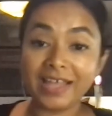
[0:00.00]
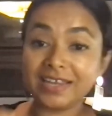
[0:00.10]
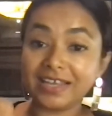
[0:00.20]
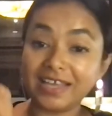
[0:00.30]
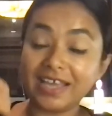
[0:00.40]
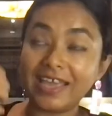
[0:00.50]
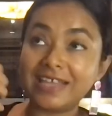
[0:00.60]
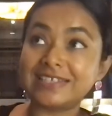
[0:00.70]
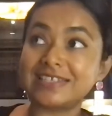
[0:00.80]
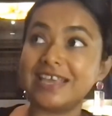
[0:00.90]
And
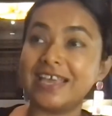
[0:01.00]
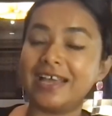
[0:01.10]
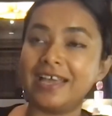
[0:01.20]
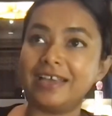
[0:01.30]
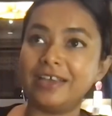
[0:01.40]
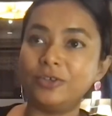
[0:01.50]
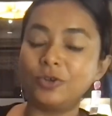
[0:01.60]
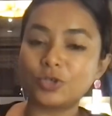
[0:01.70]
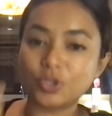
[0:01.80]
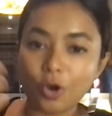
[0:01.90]
it's,
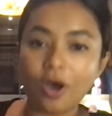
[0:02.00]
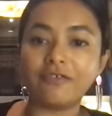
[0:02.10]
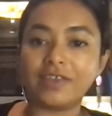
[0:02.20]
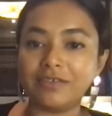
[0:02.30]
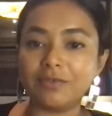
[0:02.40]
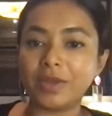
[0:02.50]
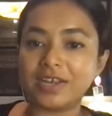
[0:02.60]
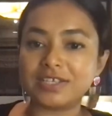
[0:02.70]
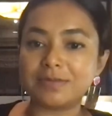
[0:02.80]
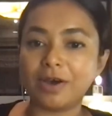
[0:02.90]
so often, even when
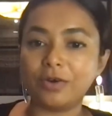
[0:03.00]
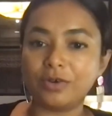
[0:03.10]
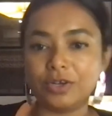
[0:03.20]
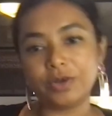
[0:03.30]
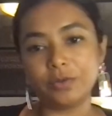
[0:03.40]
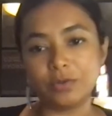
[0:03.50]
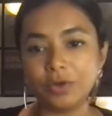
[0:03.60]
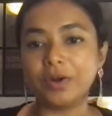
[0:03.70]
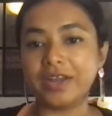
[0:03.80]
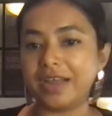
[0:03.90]
it's about, look
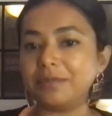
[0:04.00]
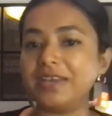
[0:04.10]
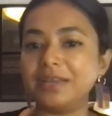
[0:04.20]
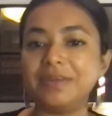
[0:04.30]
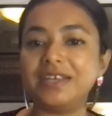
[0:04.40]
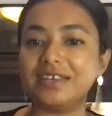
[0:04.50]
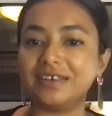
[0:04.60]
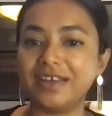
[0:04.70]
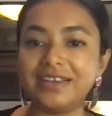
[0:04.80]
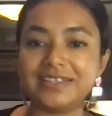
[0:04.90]
what Airbnb
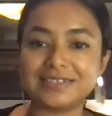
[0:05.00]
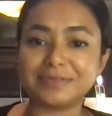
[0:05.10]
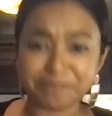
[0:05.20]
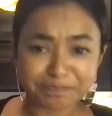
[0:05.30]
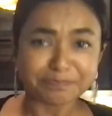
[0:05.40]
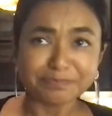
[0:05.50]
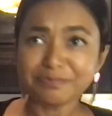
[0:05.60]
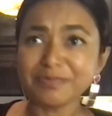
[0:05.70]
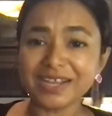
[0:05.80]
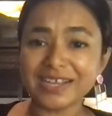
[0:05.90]
did, right?
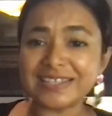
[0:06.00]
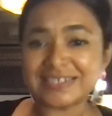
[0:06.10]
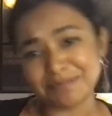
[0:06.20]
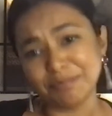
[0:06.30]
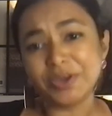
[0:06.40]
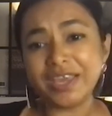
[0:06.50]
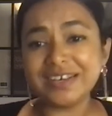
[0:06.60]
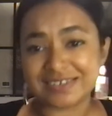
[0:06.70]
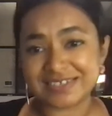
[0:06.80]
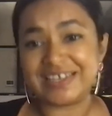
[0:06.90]
It's
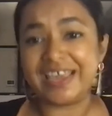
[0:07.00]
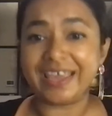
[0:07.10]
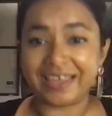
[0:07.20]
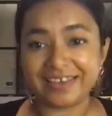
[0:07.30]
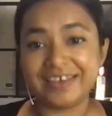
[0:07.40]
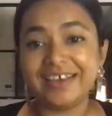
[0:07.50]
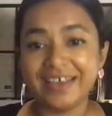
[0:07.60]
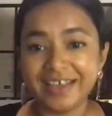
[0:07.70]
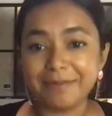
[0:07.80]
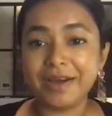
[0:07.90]
booking a stay,
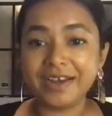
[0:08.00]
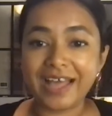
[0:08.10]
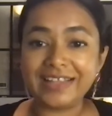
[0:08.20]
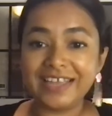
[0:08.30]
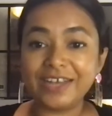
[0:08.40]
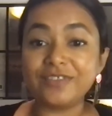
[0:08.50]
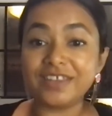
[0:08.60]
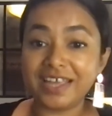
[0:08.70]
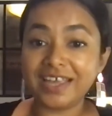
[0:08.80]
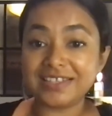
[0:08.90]
but at the end of
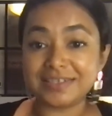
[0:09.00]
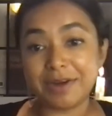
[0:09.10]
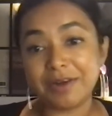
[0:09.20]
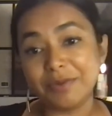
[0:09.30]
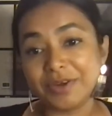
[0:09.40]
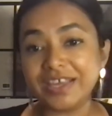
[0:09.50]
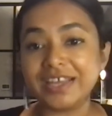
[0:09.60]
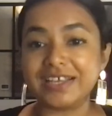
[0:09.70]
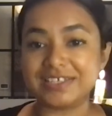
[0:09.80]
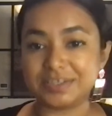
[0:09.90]
the day it's about booking
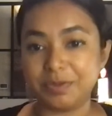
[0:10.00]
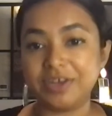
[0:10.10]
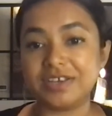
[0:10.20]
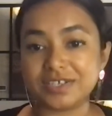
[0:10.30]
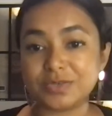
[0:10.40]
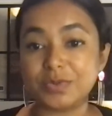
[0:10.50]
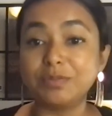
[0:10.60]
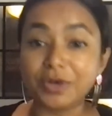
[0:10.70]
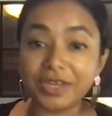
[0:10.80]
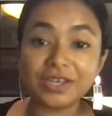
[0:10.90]
an experience.
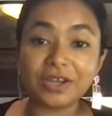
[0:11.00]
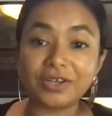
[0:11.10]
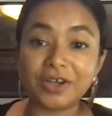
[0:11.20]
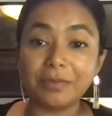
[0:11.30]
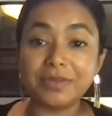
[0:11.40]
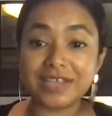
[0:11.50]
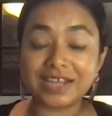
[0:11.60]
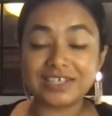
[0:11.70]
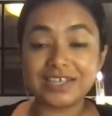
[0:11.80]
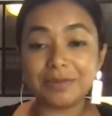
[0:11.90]
With booking.com, it's
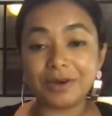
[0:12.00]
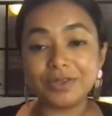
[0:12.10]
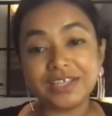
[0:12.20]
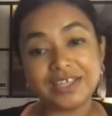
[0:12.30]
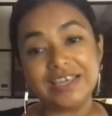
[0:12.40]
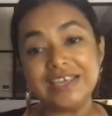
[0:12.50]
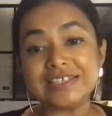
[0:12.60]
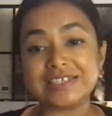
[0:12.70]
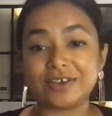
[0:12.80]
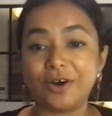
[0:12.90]
actually about the
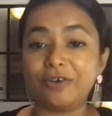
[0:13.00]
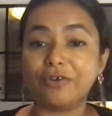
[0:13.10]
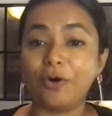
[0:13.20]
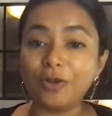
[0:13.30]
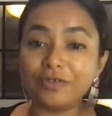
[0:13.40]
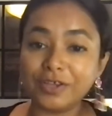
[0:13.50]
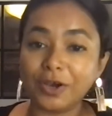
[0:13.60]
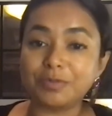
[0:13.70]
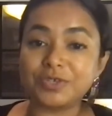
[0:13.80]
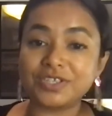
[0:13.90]
ease of all of the
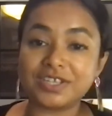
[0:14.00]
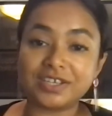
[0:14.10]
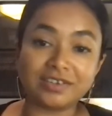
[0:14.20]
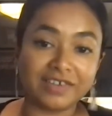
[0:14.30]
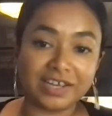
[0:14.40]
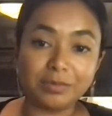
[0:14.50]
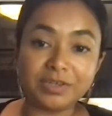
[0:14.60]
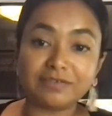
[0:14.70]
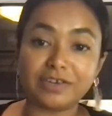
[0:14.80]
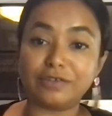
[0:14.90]
options that are
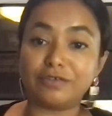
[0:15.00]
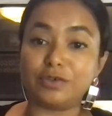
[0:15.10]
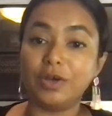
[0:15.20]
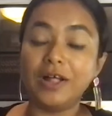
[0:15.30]
available in front of you.